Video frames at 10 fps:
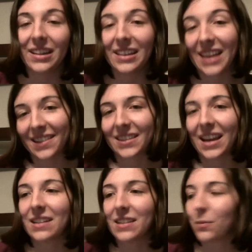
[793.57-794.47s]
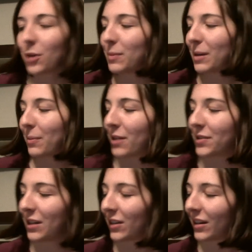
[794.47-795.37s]
Yes, I did want to be a
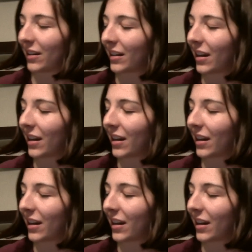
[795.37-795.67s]
prosecutor,